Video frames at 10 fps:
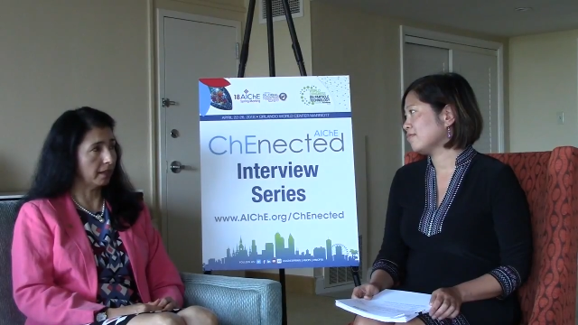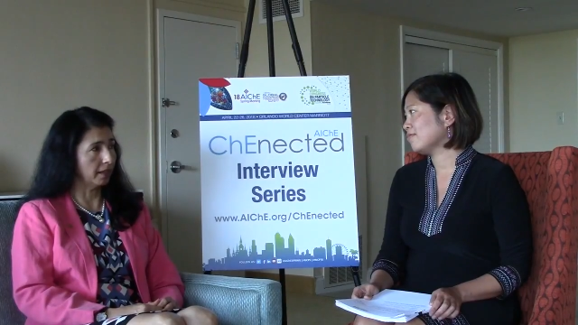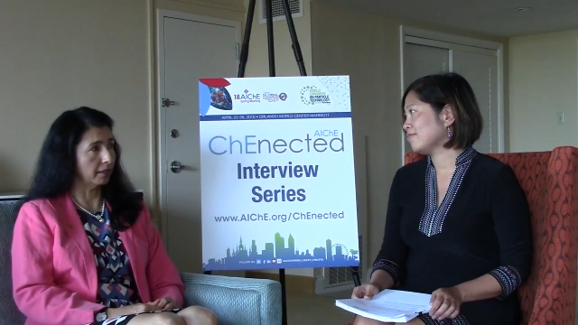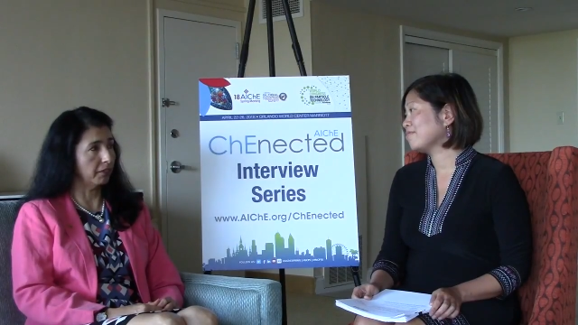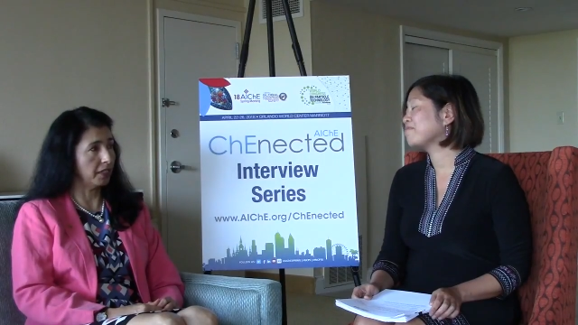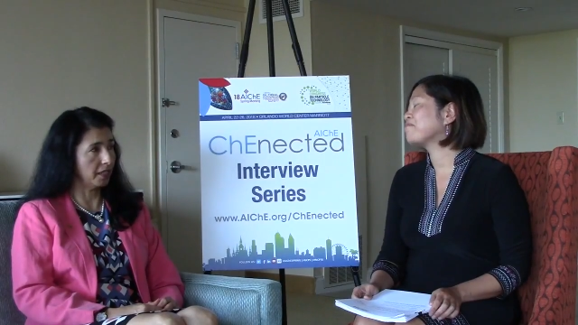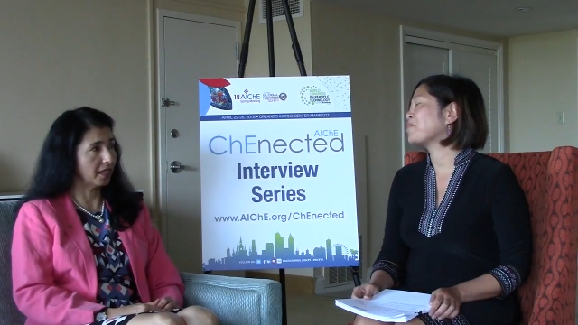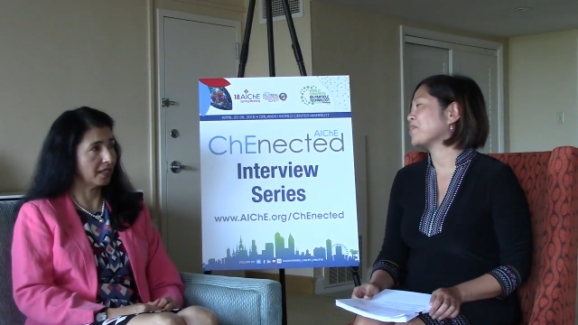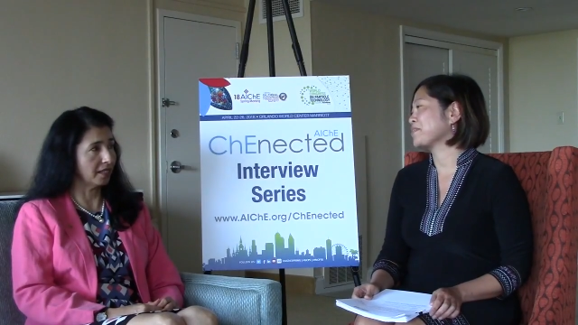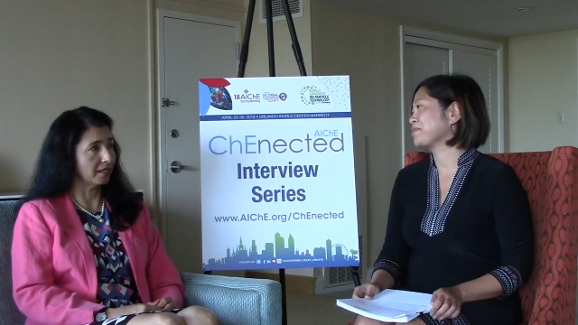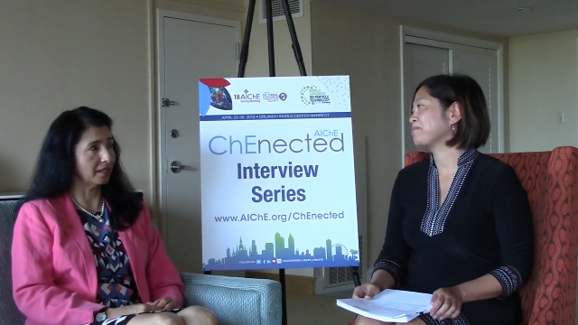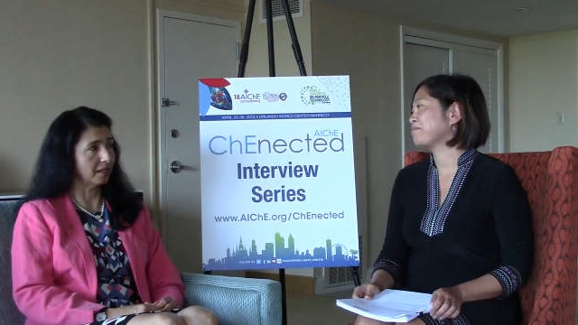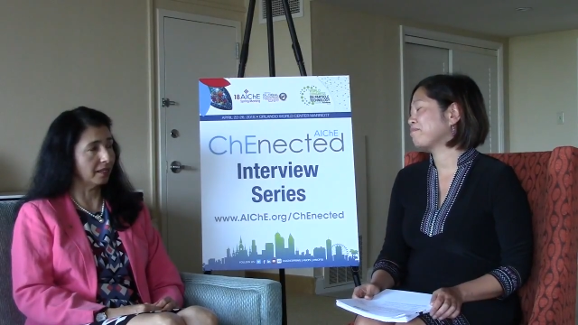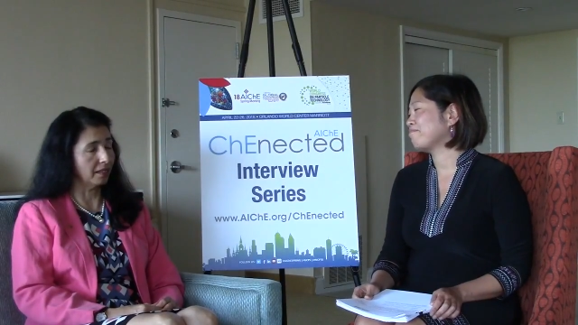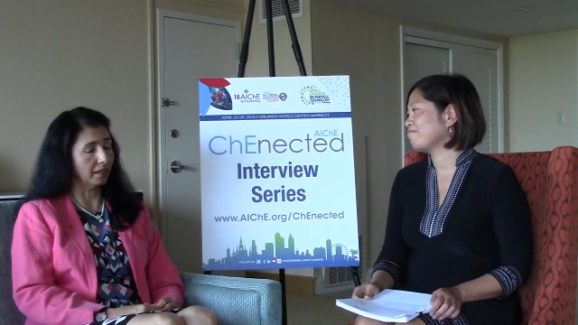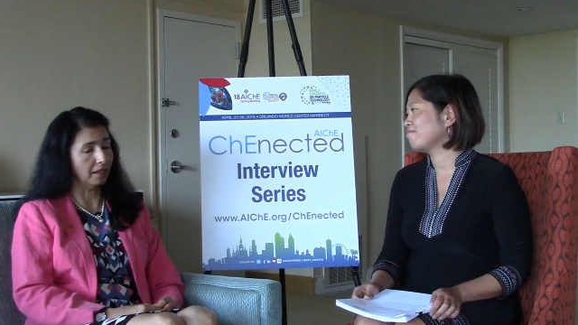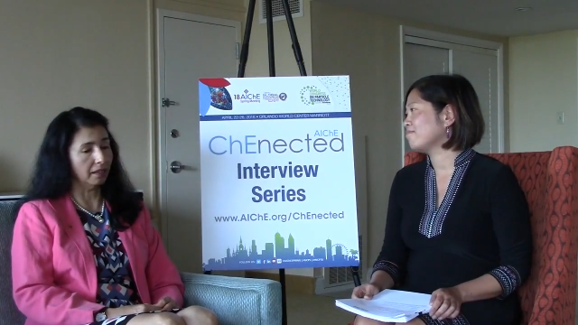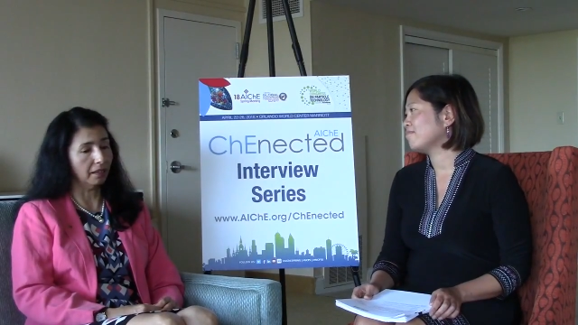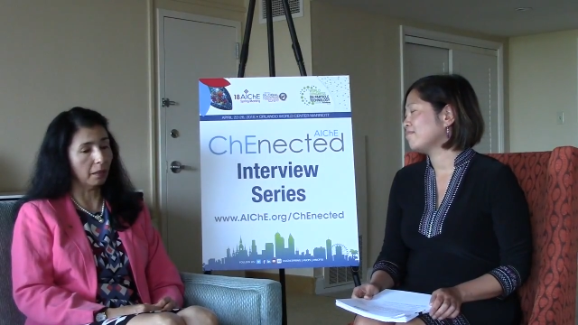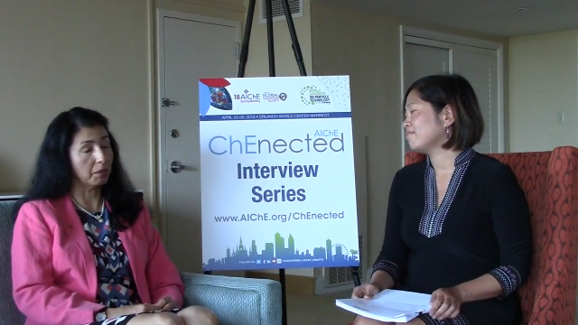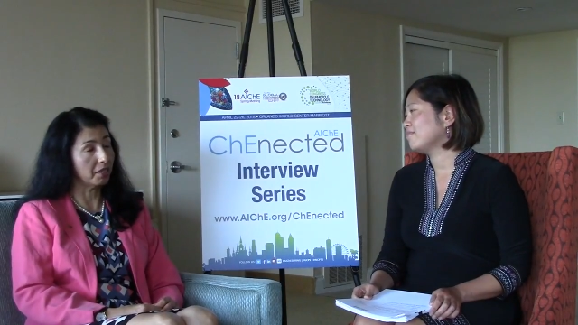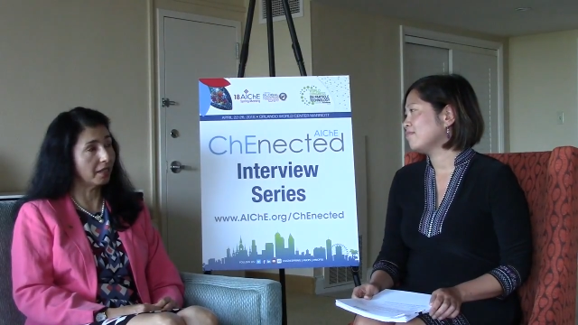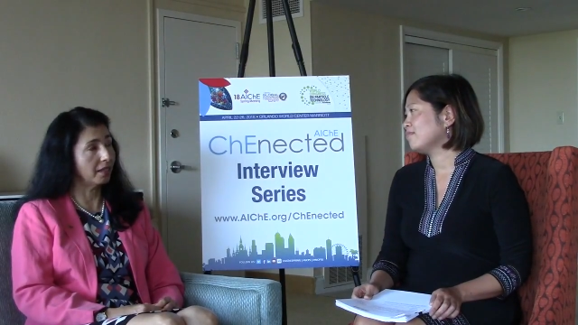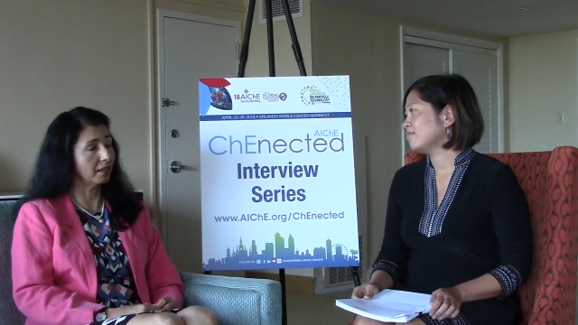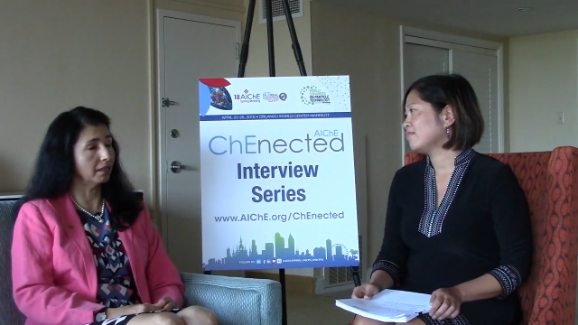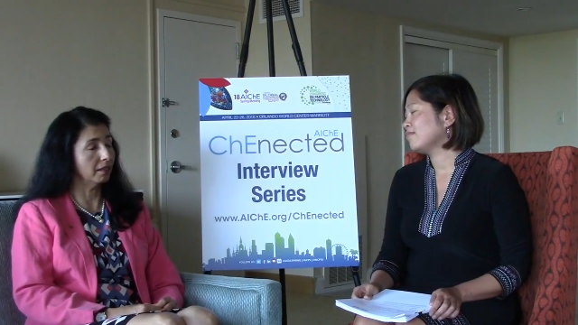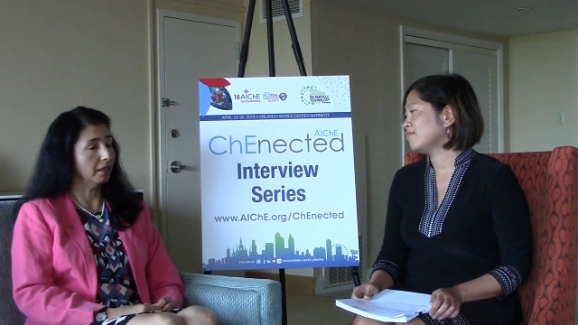Speaker 1: and physics and chemistry, and